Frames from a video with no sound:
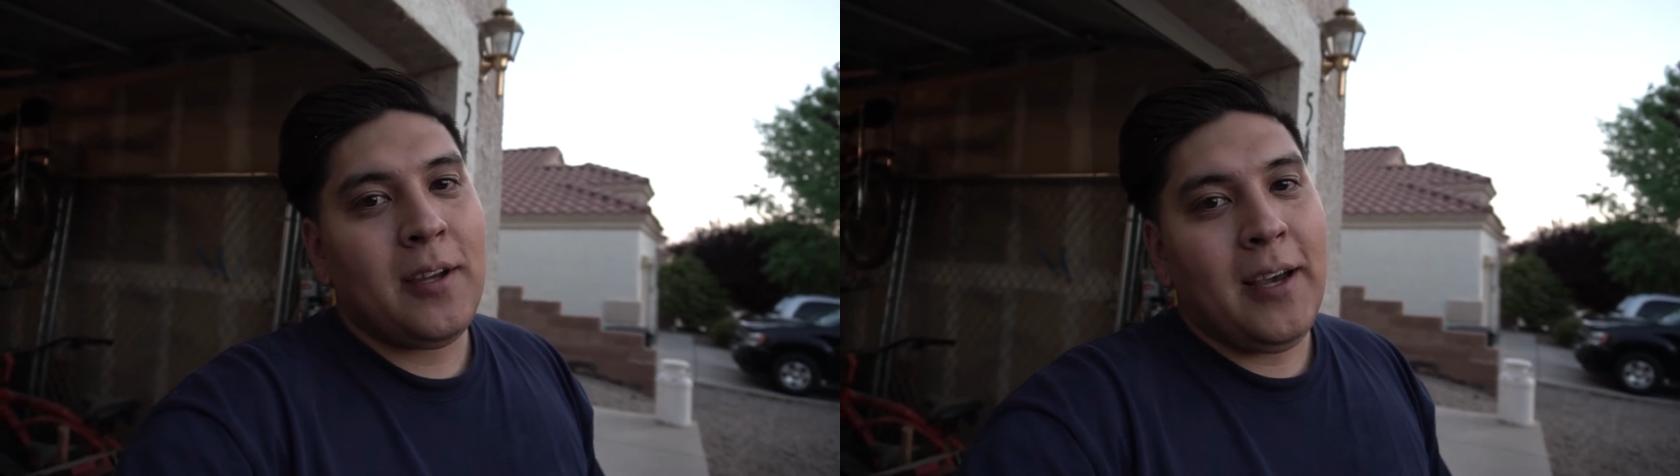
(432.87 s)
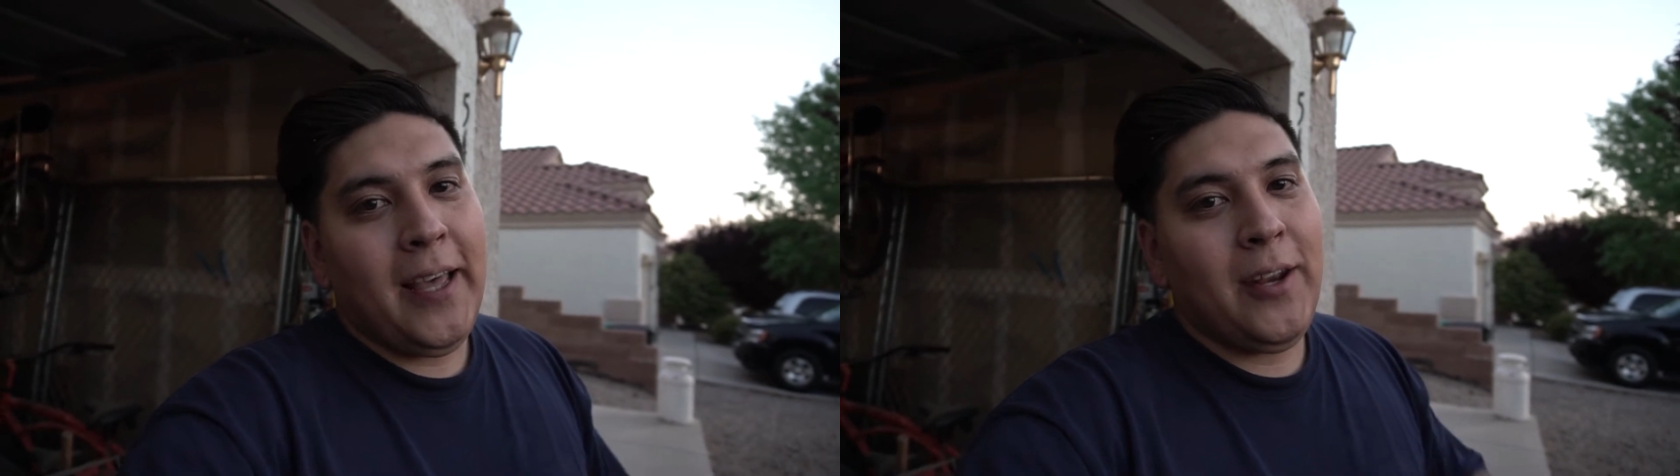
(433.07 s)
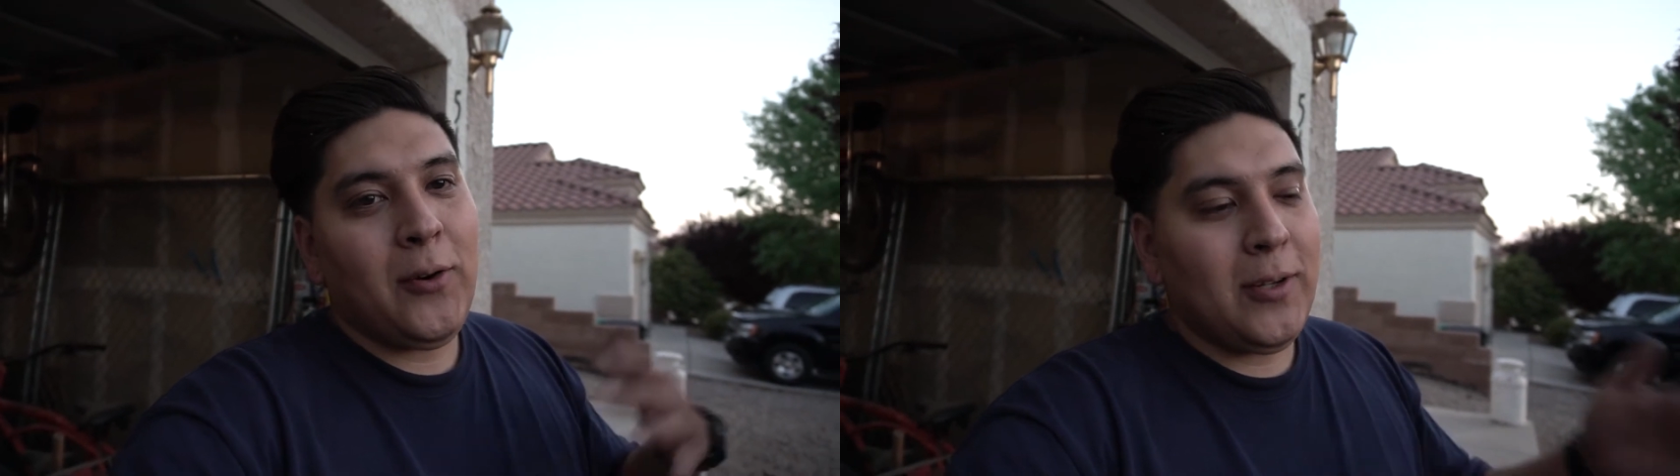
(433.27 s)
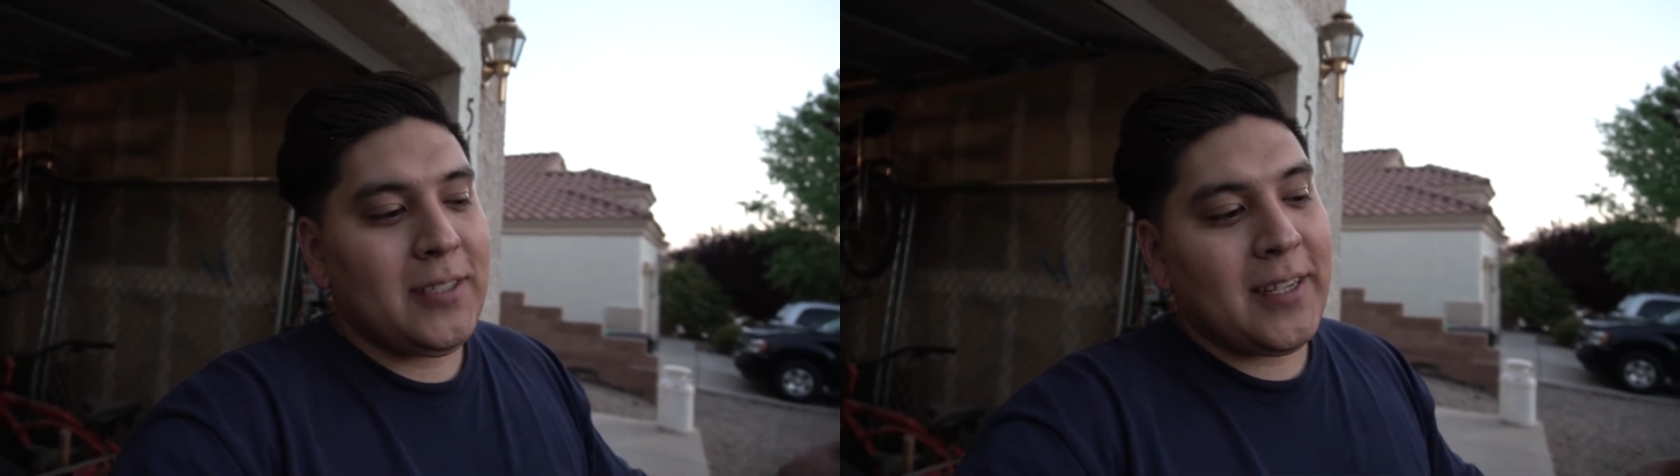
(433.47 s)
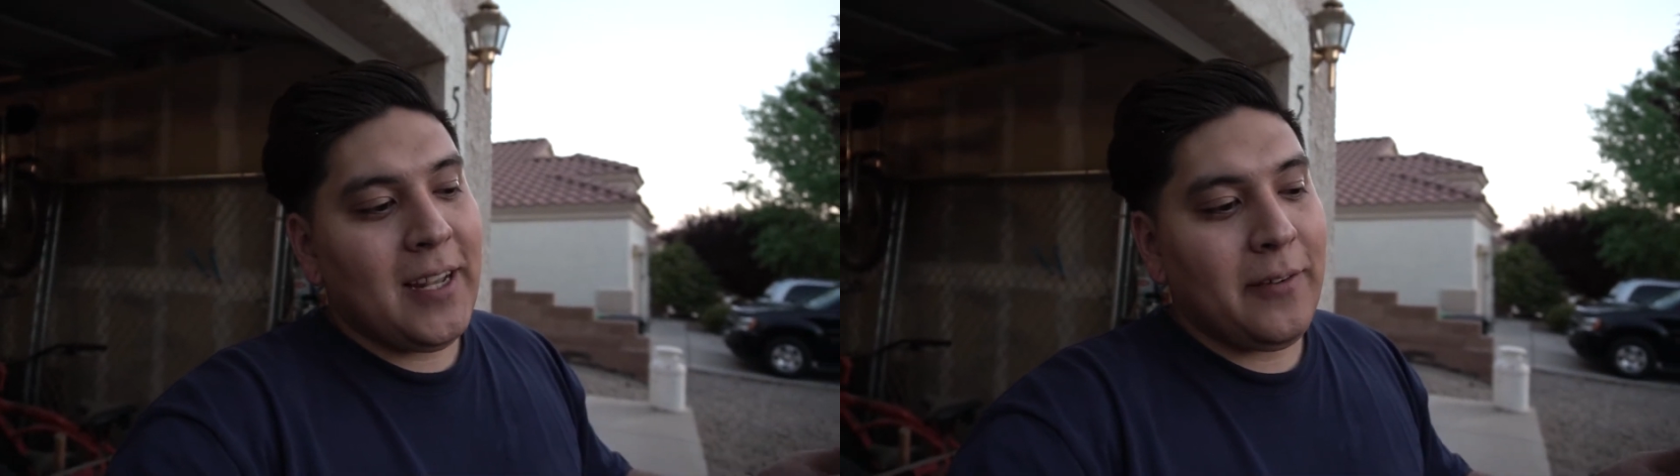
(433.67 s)
I know
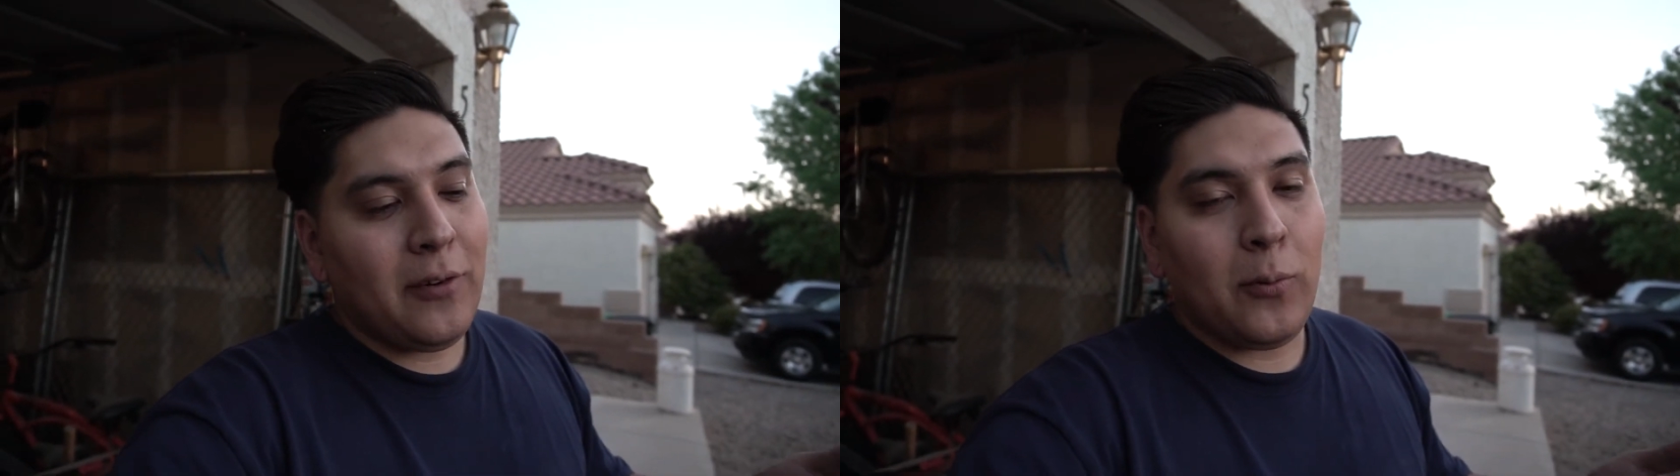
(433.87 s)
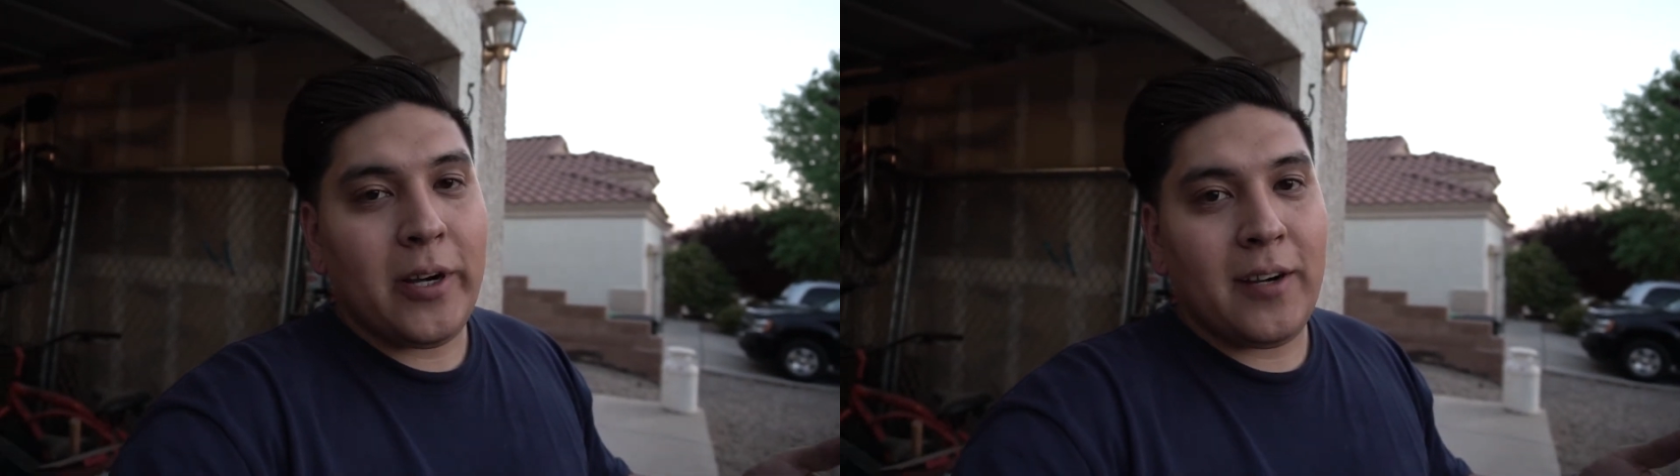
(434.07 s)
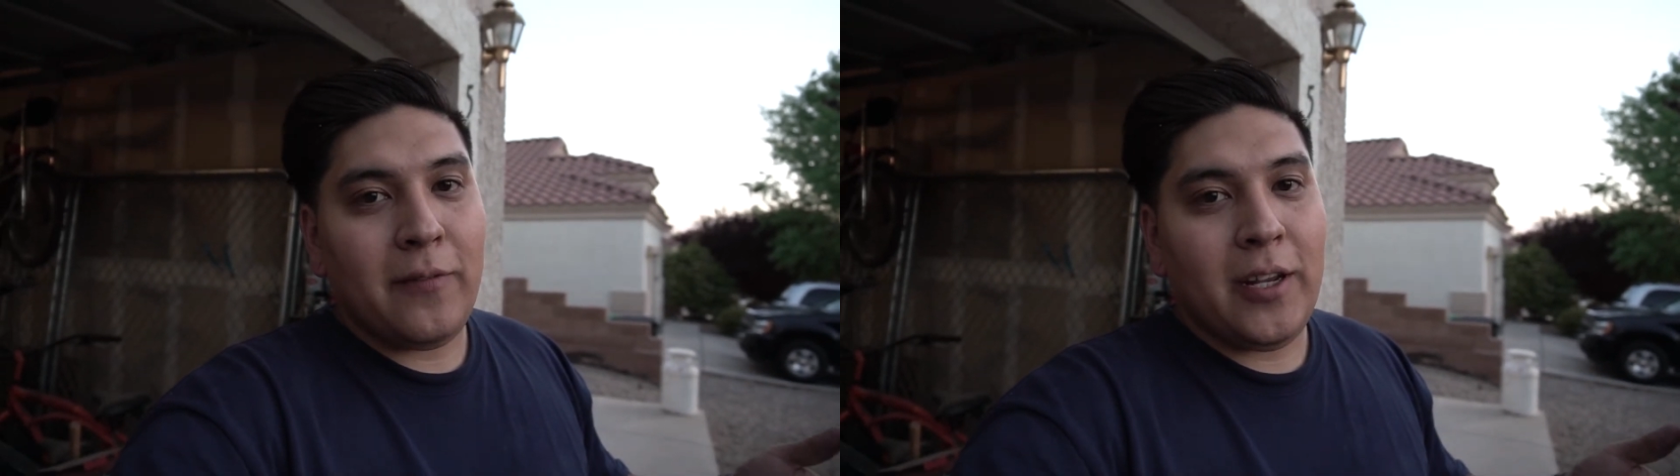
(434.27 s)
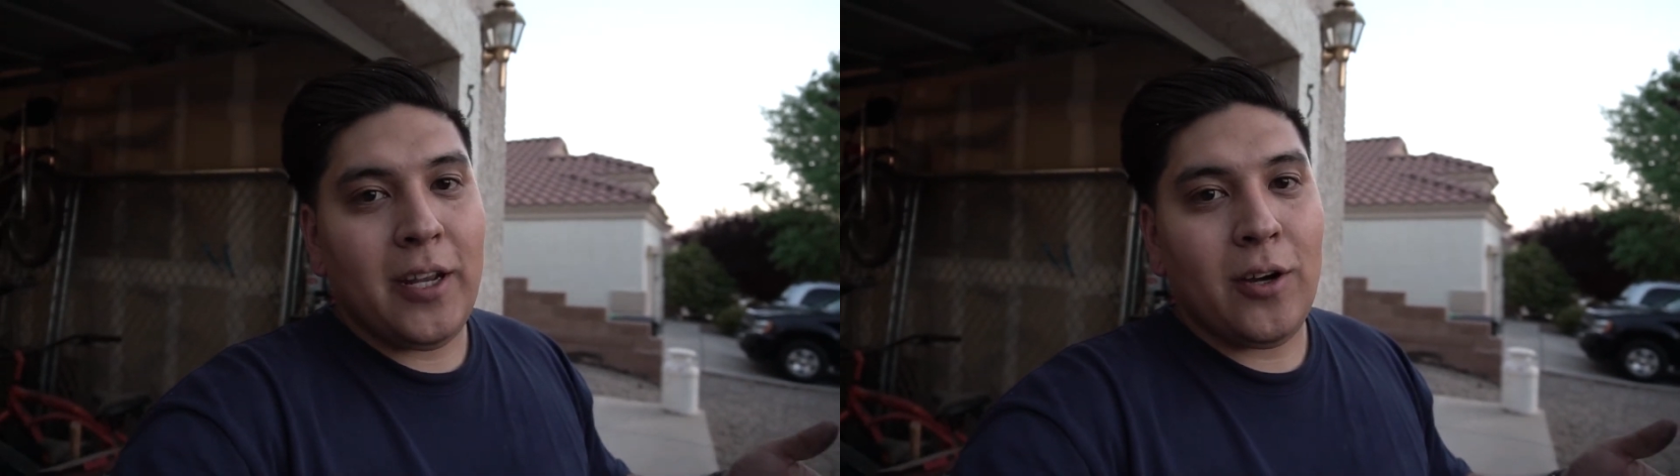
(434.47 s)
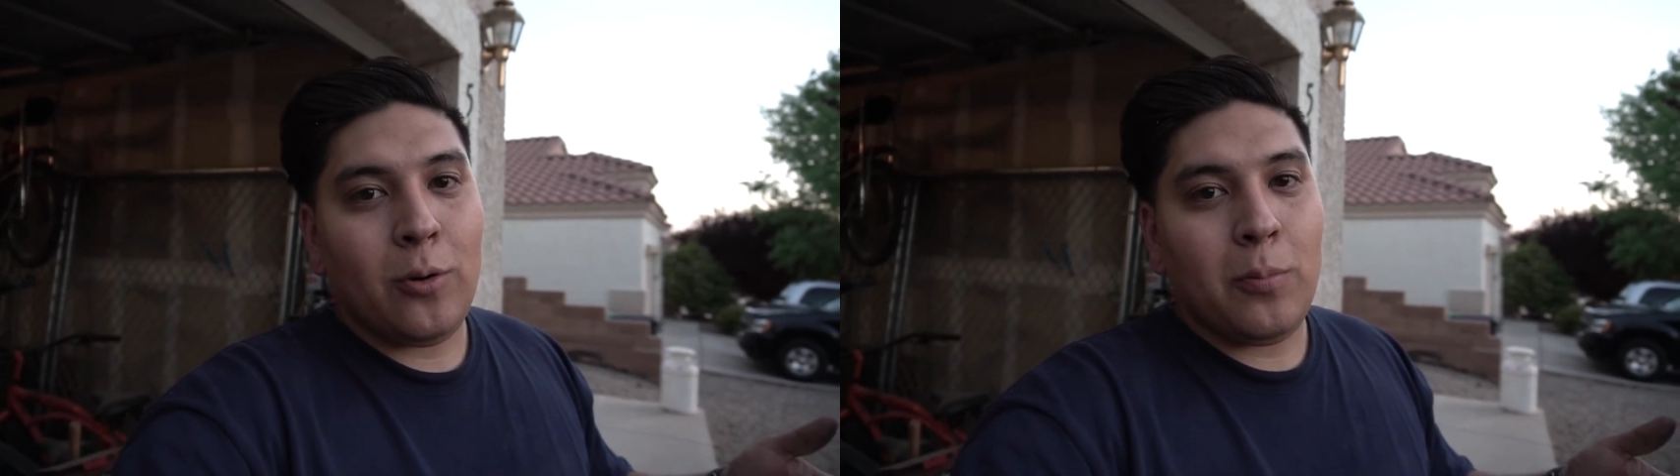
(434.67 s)
it's kind of a weird
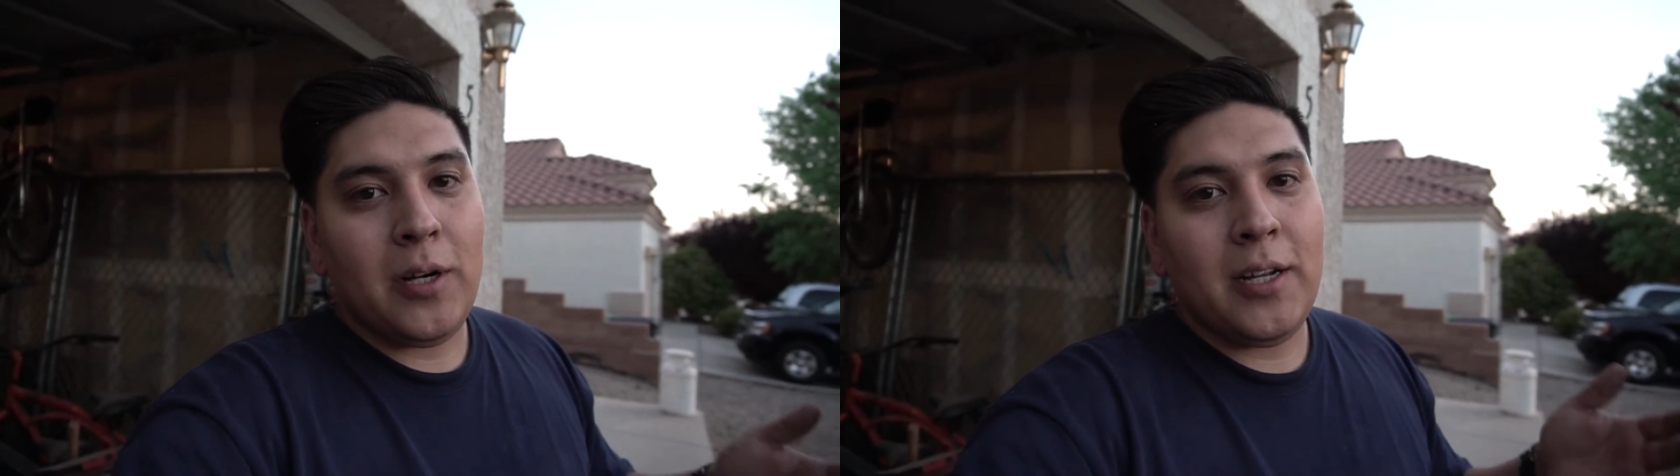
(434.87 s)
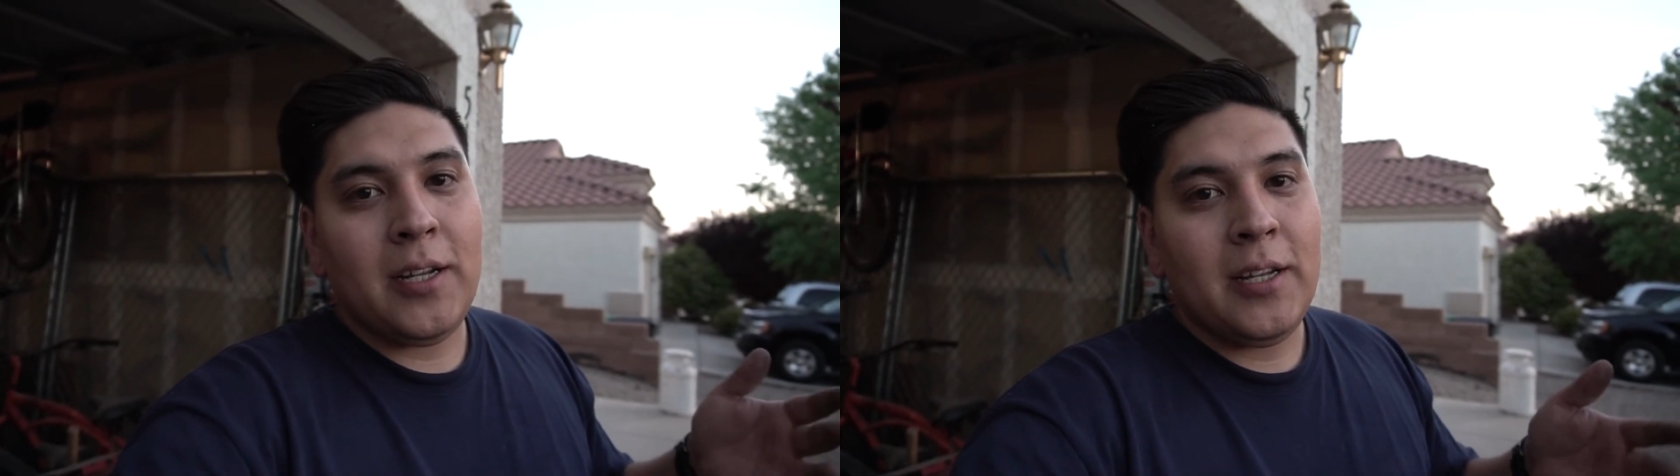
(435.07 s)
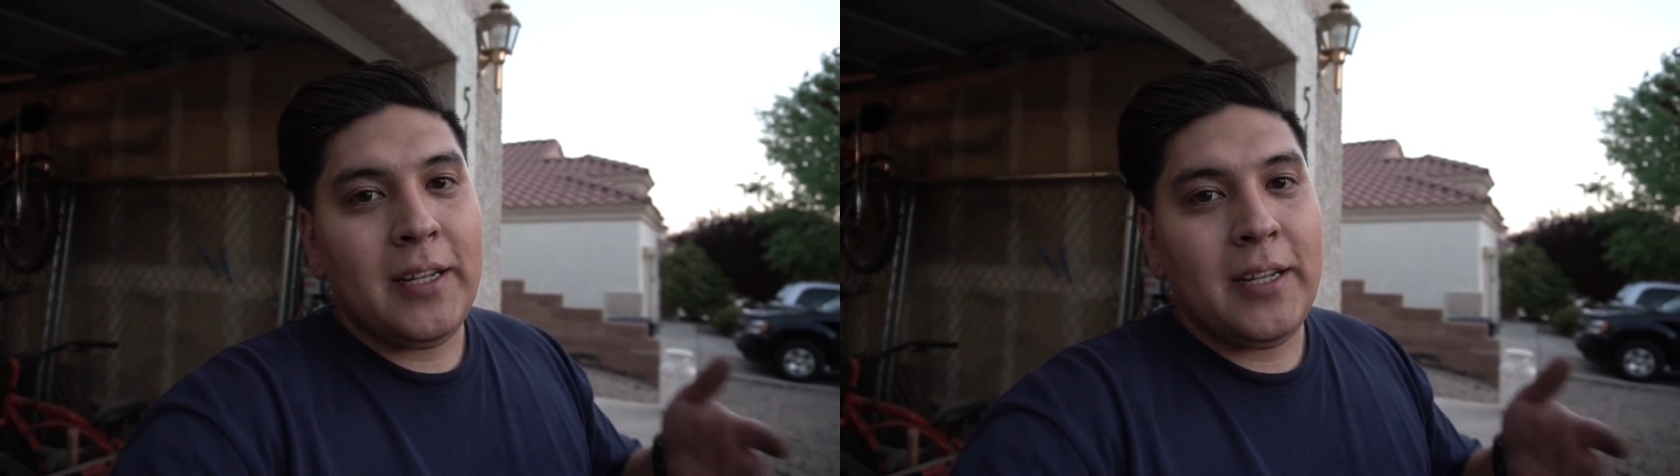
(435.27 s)
video, but